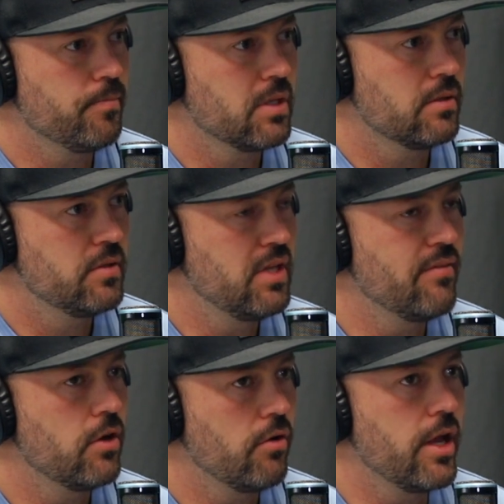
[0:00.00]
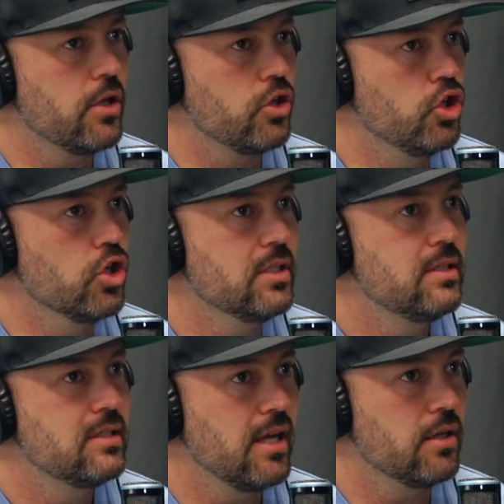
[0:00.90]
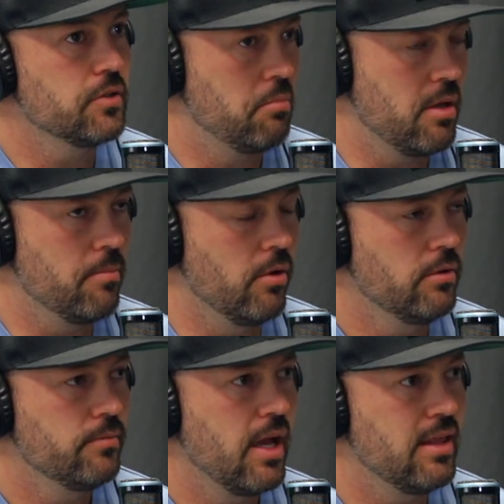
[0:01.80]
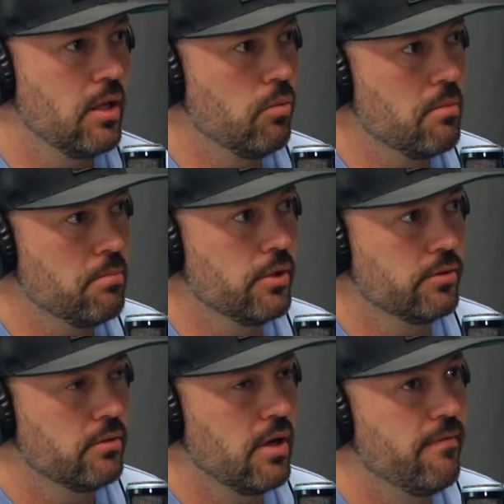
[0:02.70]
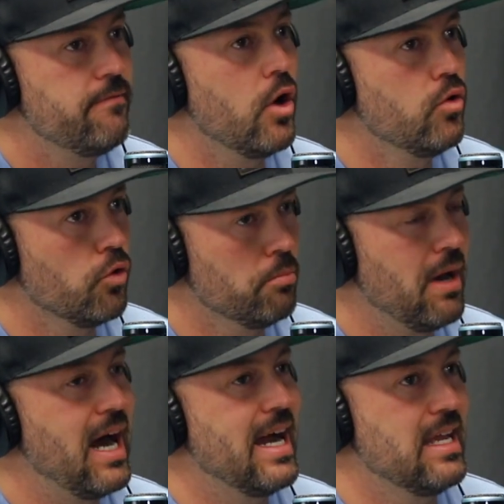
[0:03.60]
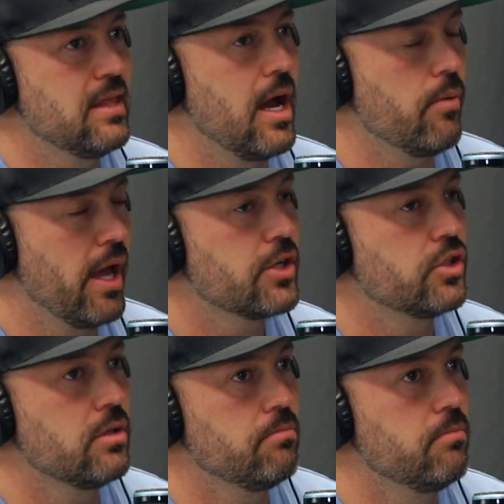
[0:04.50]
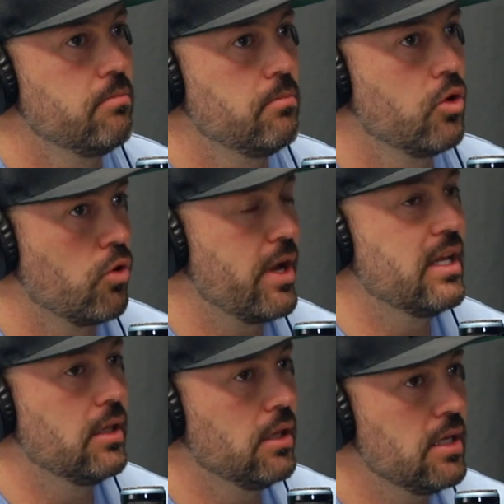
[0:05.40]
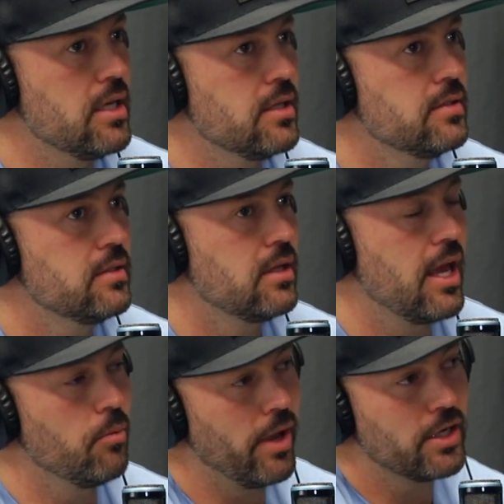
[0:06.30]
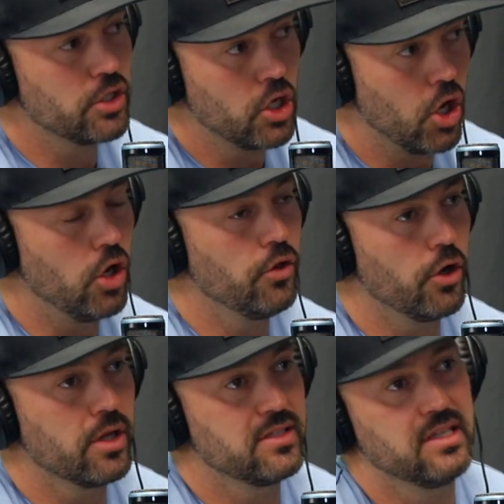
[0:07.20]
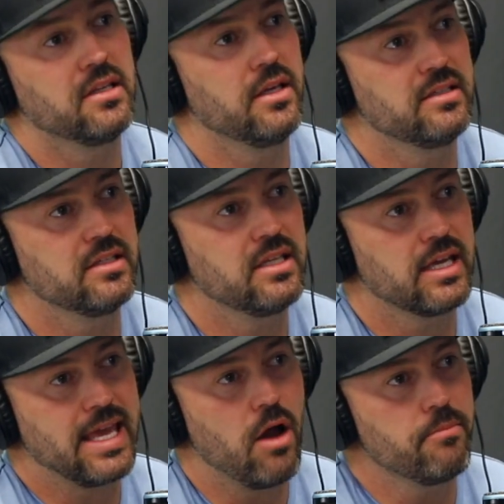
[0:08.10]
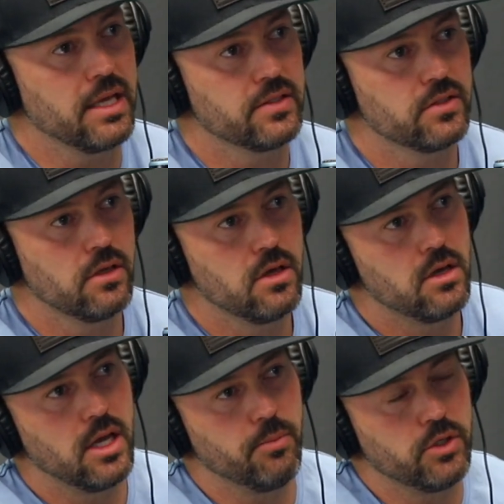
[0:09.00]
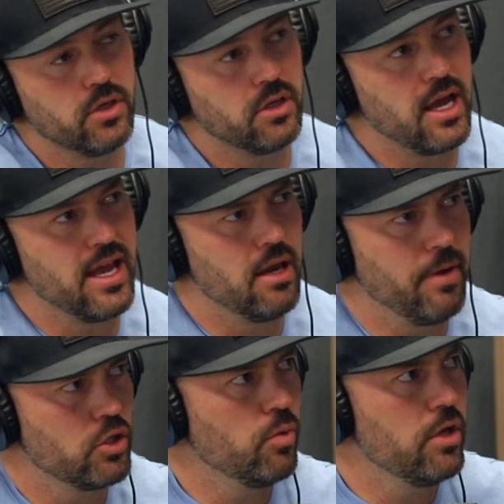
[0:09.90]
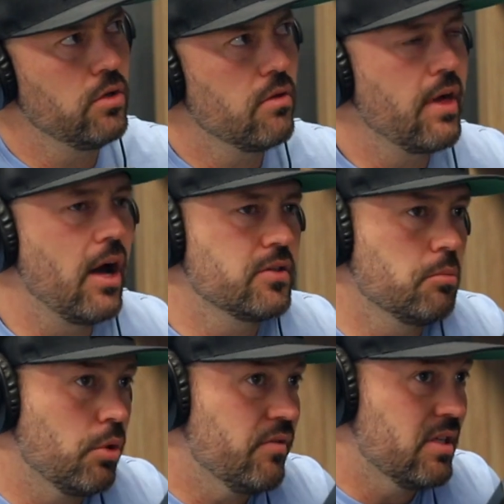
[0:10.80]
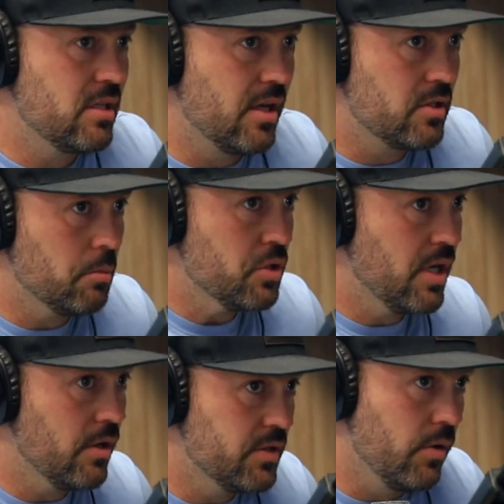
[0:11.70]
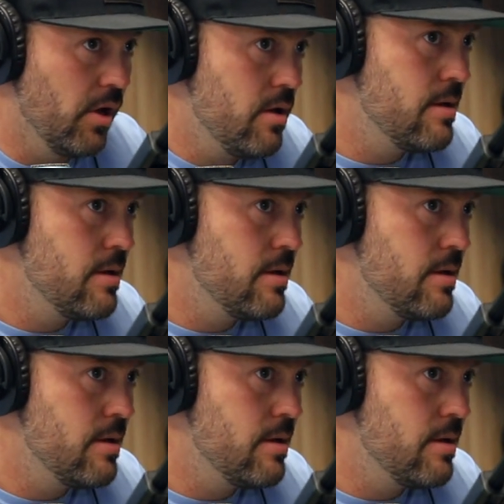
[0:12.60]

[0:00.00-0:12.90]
7 or 8 good salespeople, and then we built a phone room behind that. We actually created leads, and we actually called our existing account base. And I had about 22,000 previous customers in Arizona.